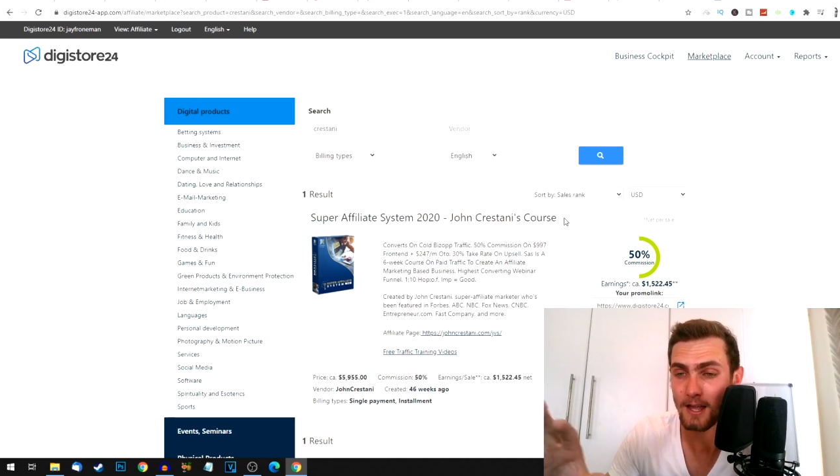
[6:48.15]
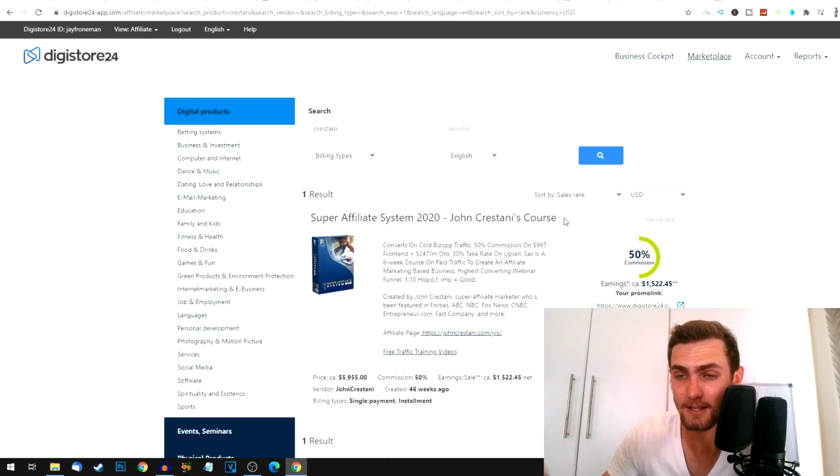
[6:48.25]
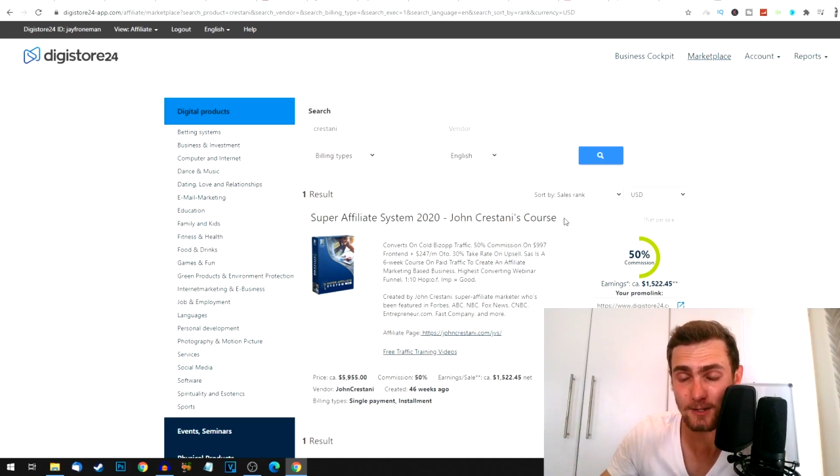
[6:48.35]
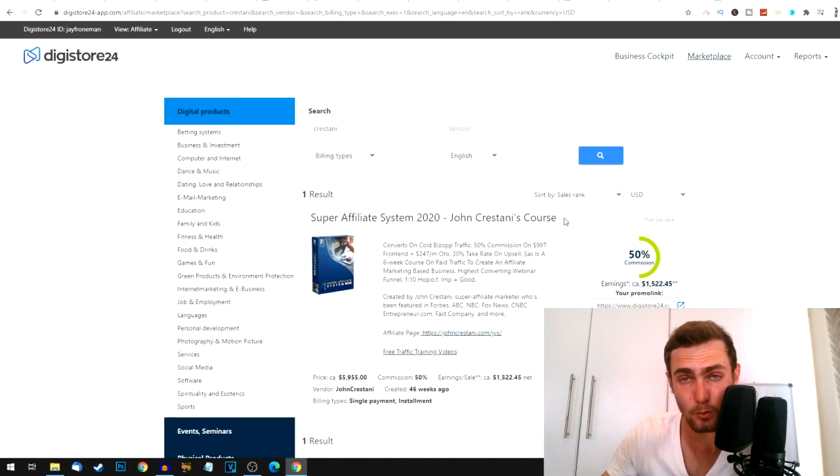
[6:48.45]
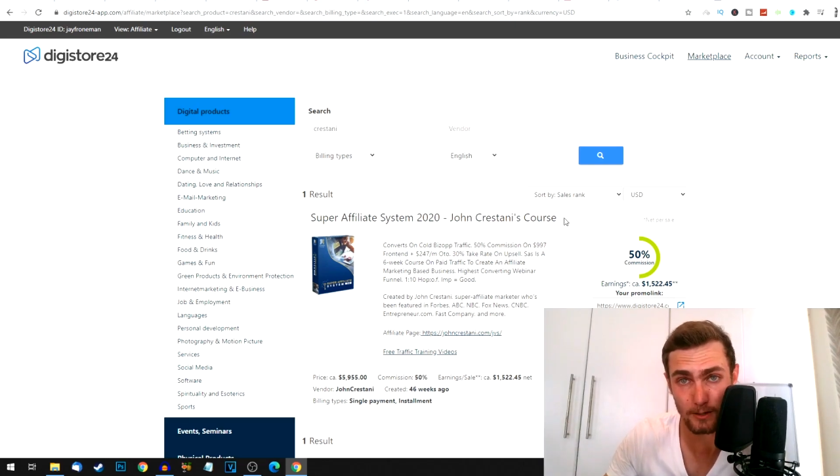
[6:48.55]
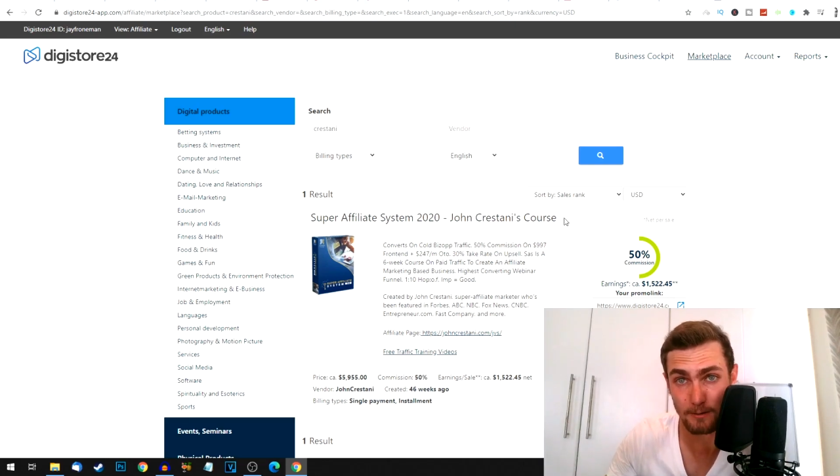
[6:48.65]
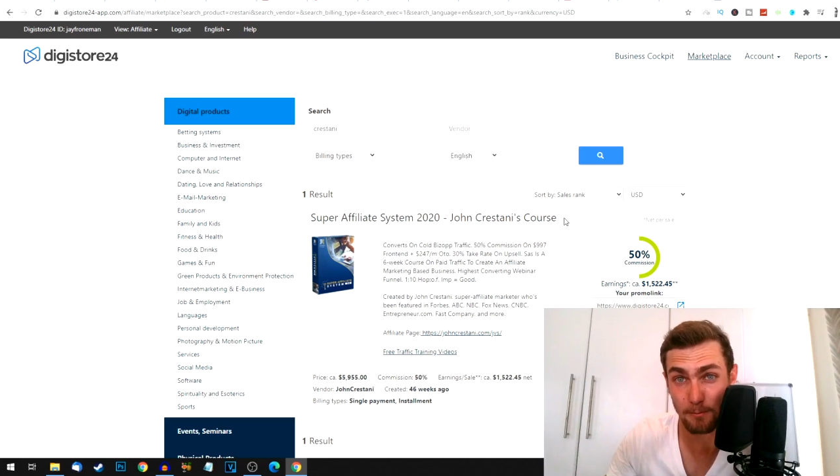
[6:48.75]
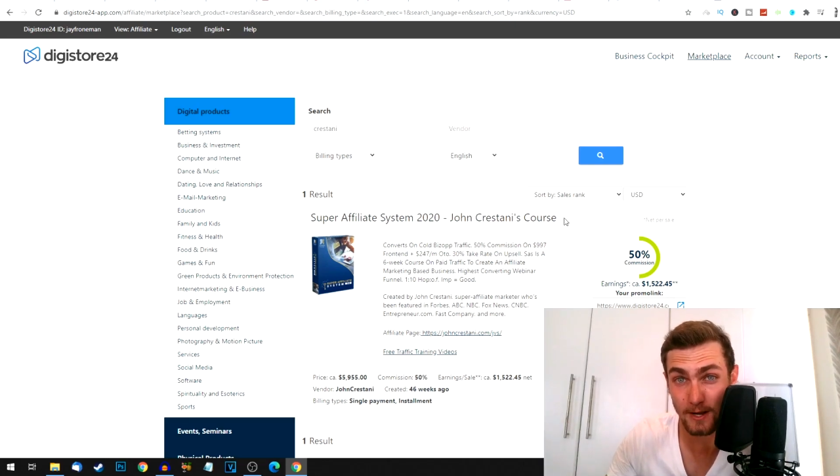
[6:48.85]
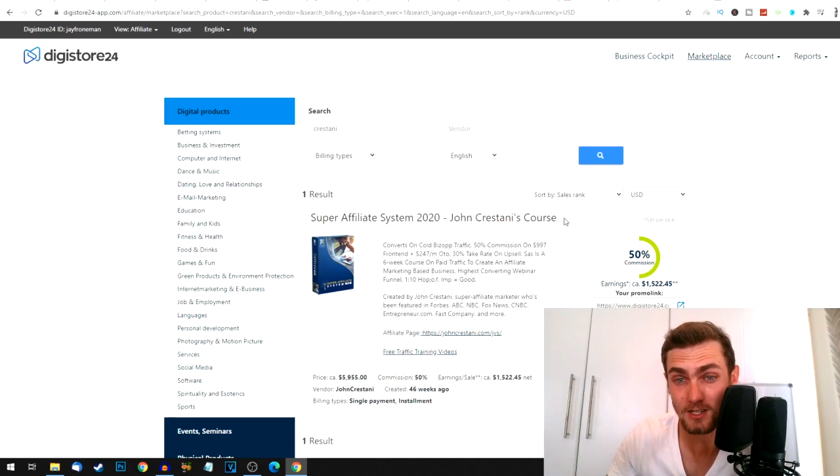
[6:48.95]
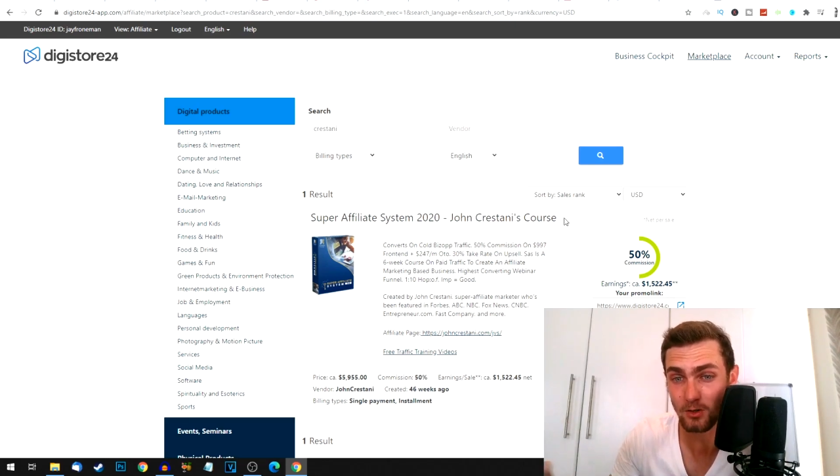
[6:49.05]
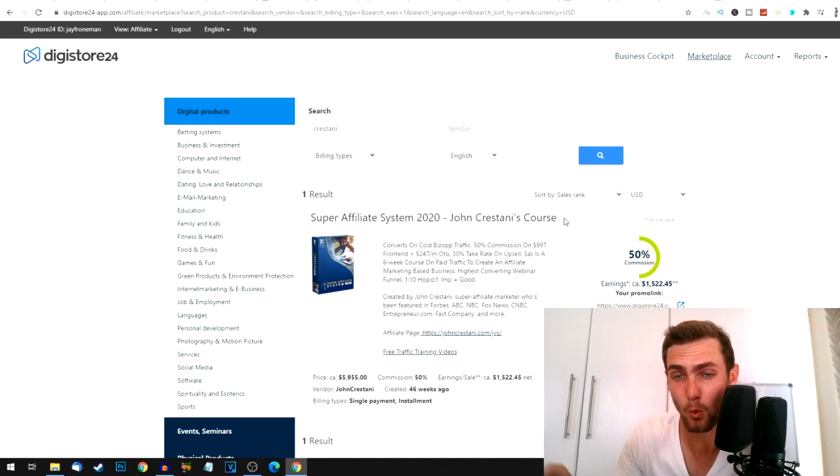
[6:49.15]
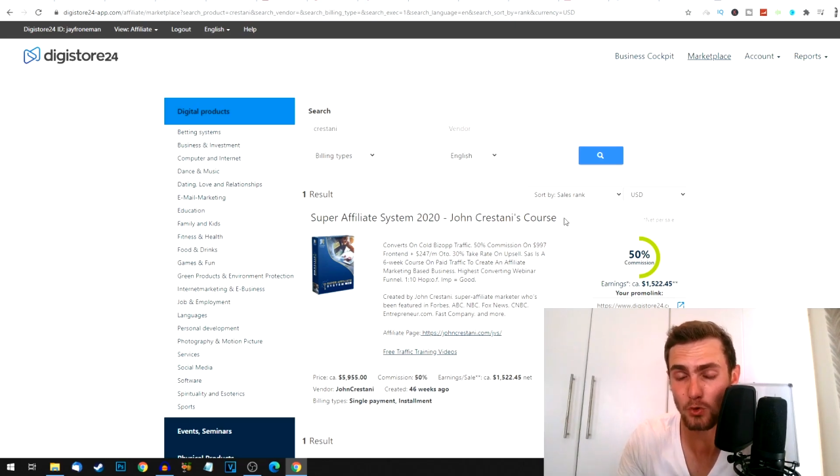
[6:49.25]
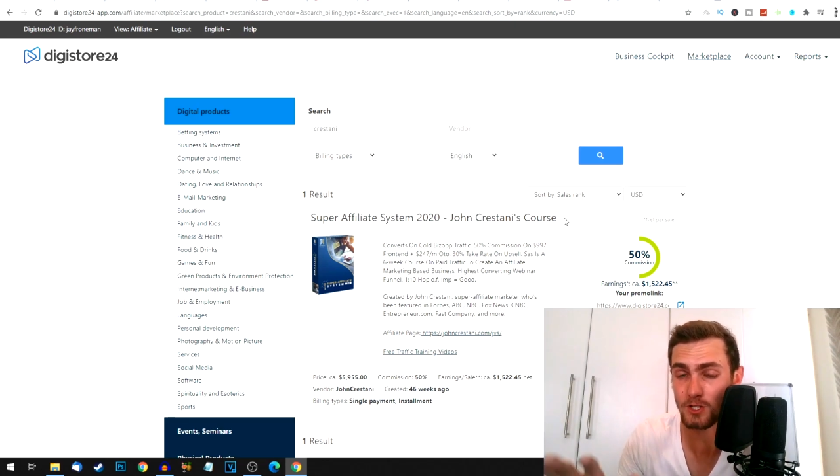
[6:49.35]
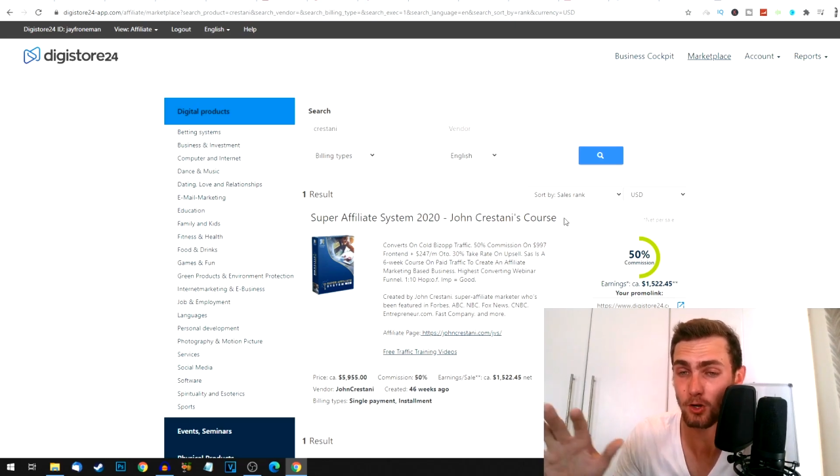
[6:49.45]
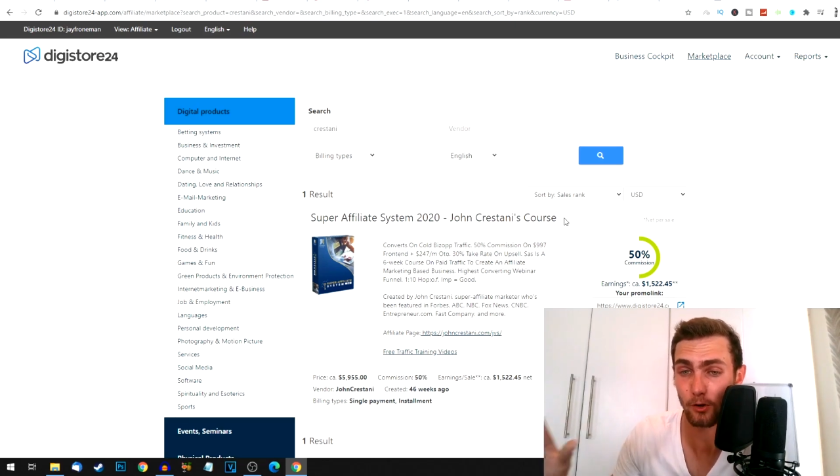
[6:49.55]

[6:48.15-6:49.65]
This is one of the best courses